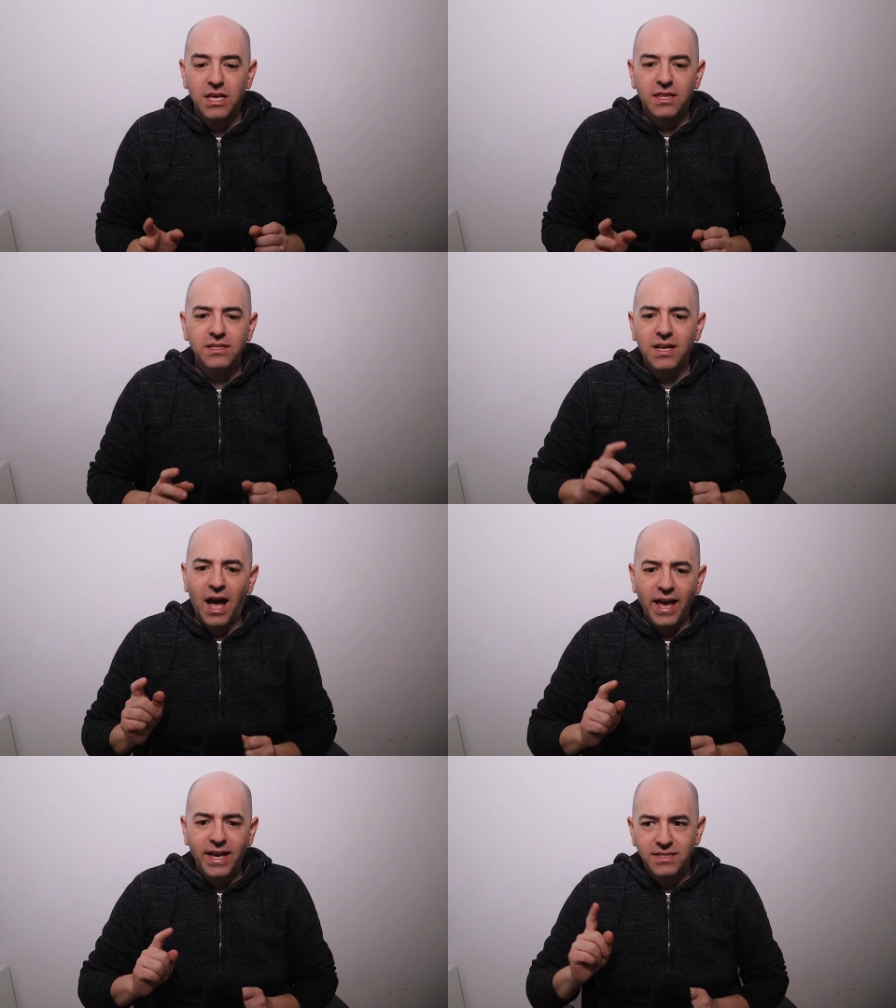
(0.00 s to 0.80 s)
This
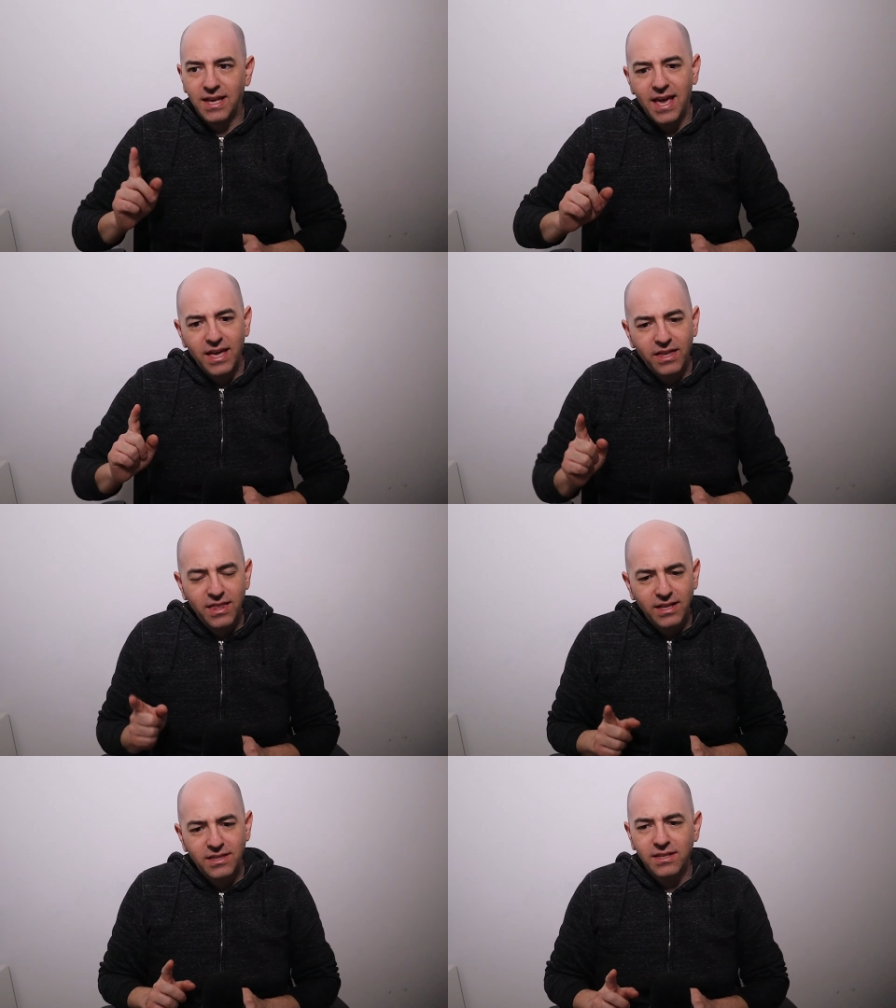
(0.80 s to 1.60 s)
guy is saying
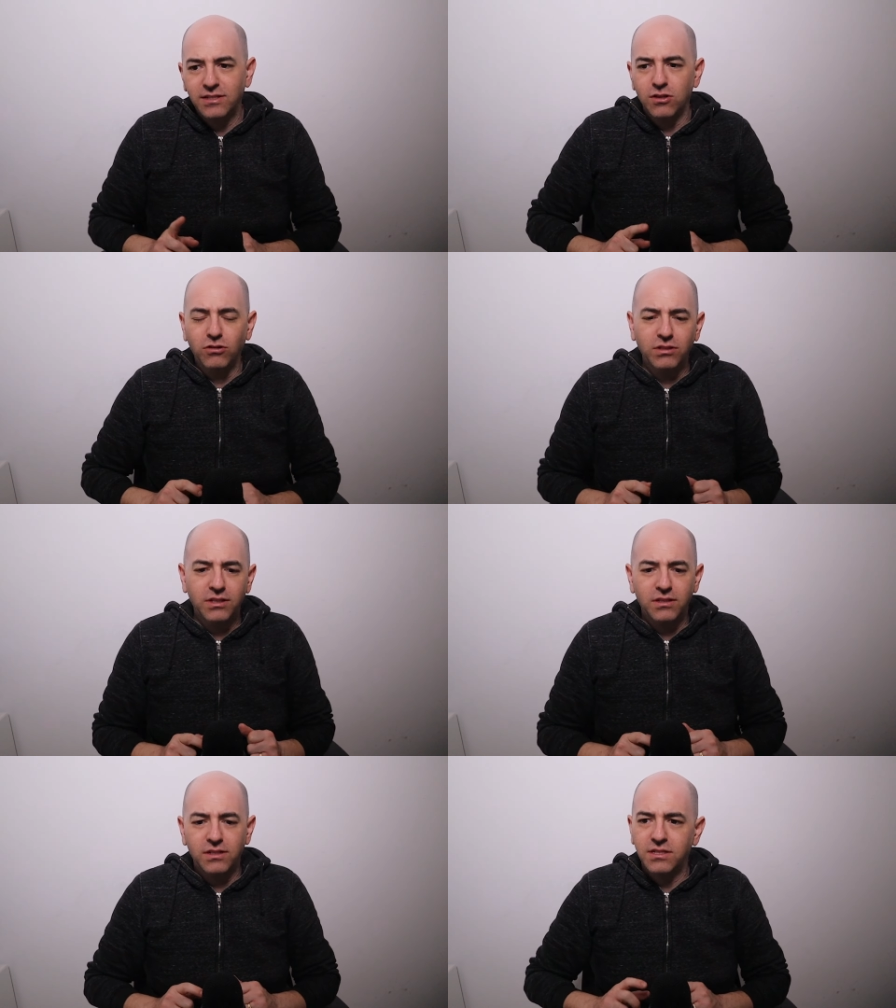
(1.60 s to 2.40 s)
that it's
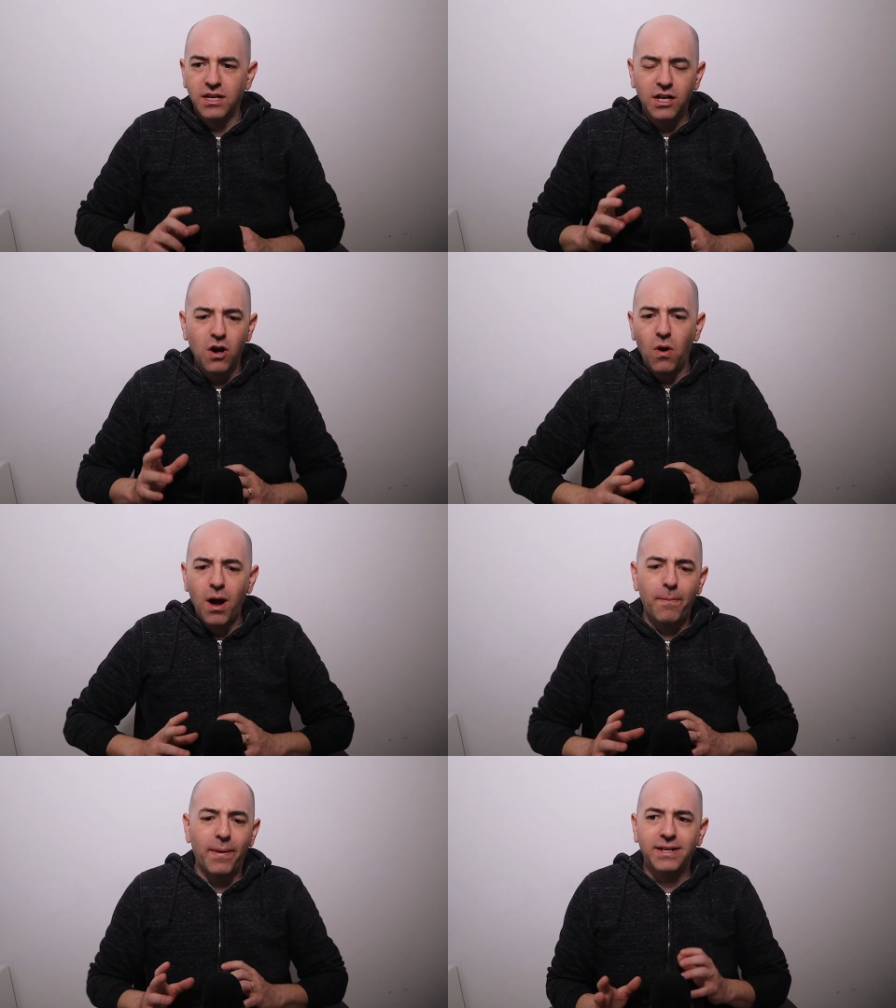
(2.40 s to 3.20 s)
going to go
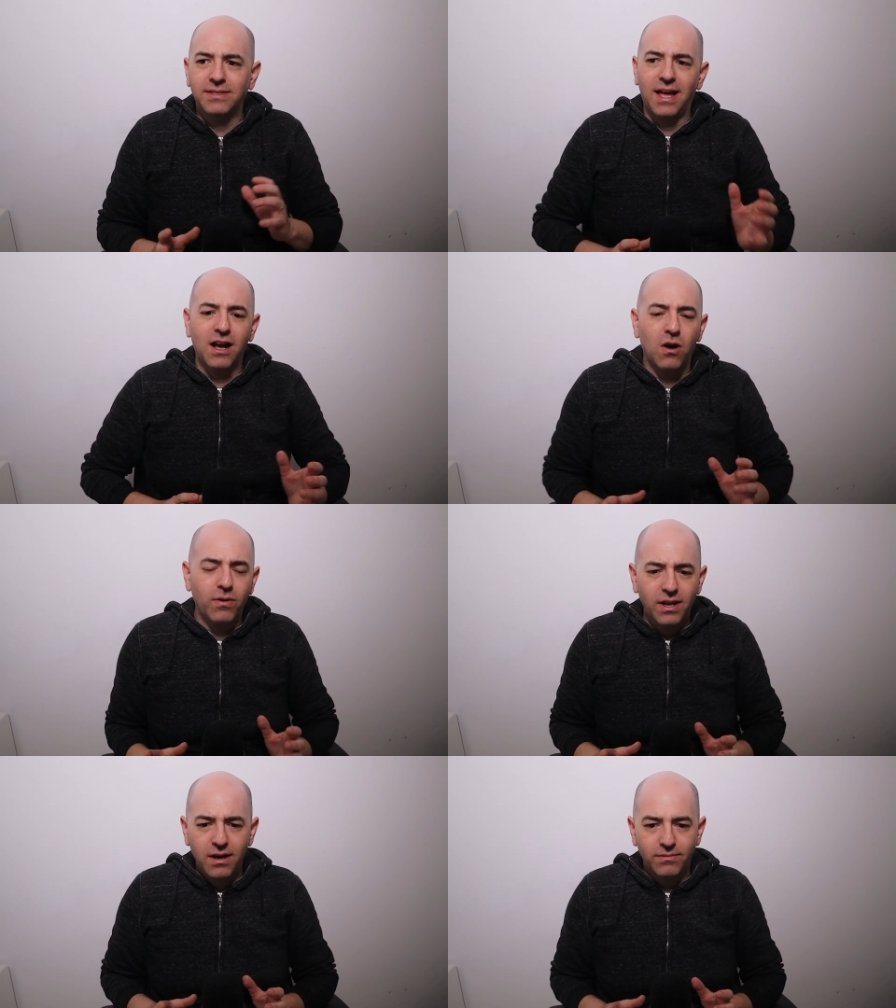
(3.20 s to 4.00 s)
up and it's not
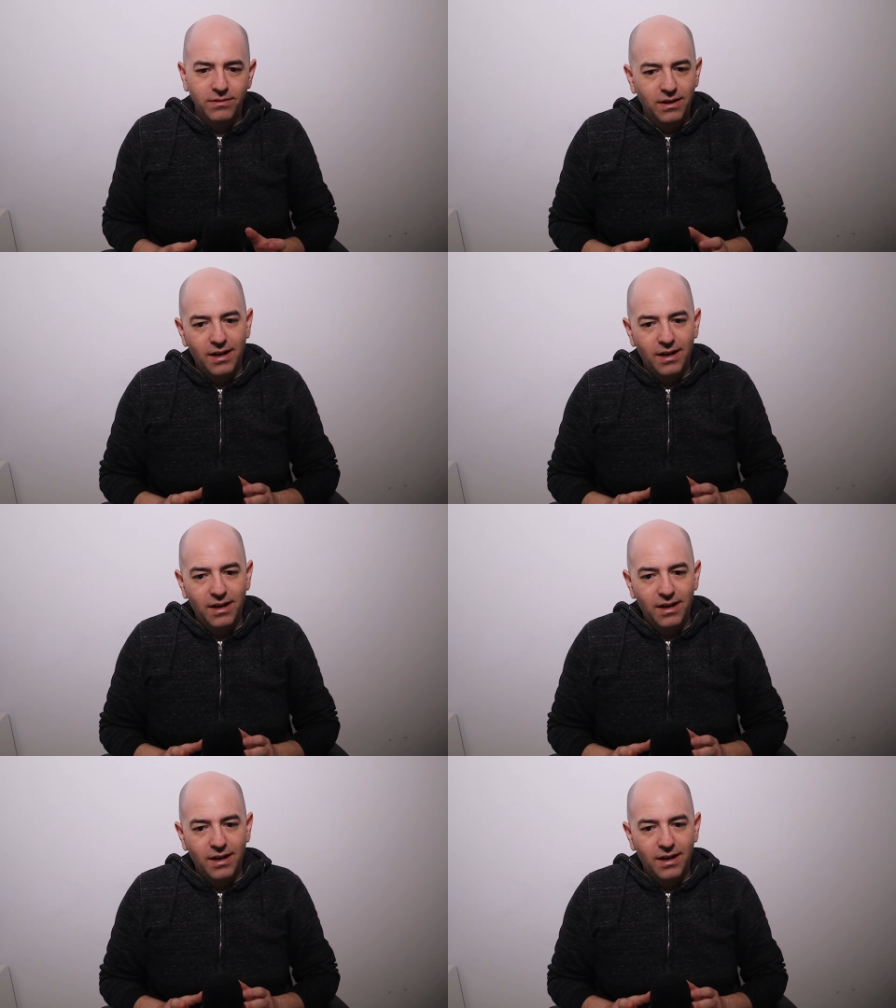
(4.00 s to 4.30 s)
going up.